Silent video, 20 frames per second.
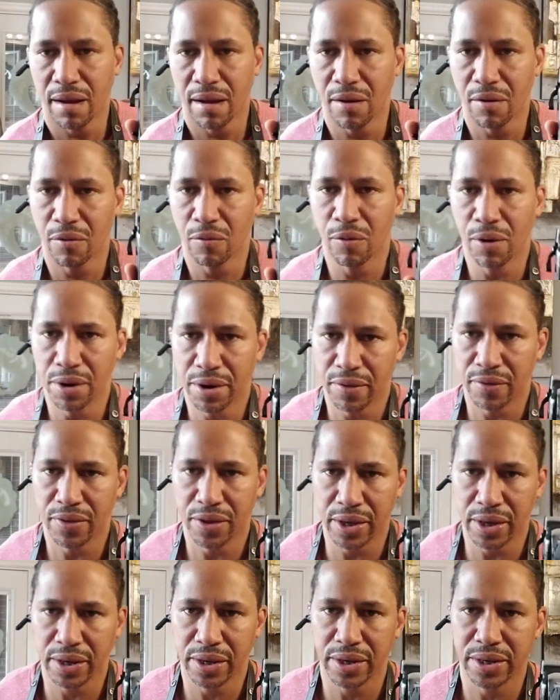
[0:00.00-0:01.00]
one of
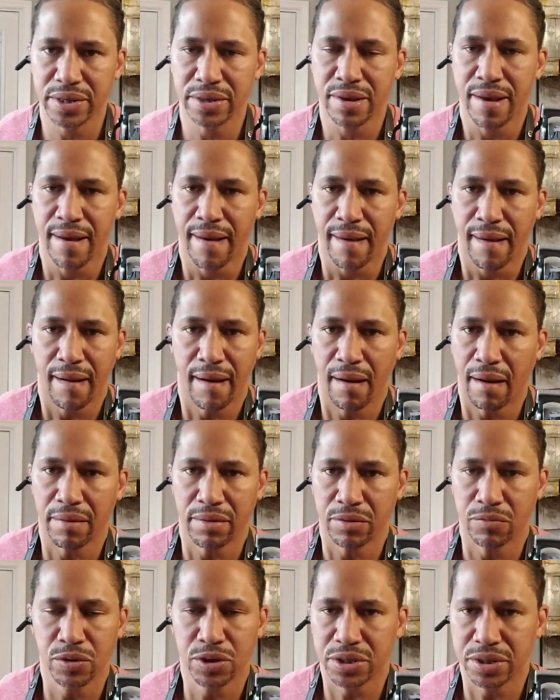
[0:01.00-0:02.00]
these,
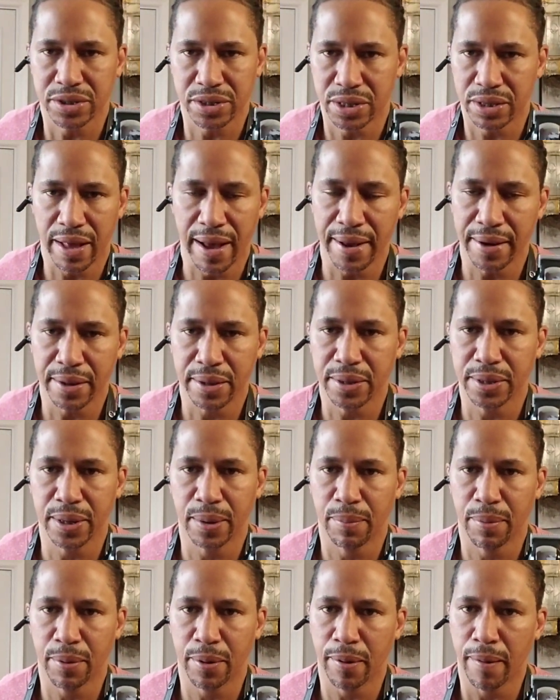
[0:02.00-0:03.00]
which is a lighter
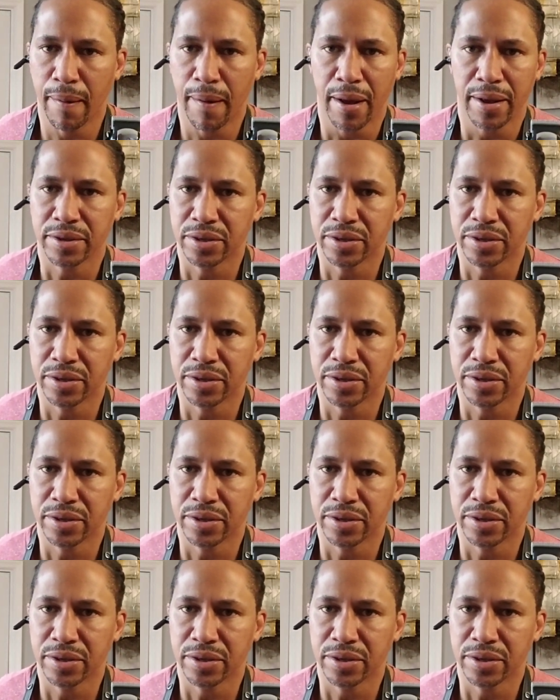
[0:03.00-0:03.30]
clipper?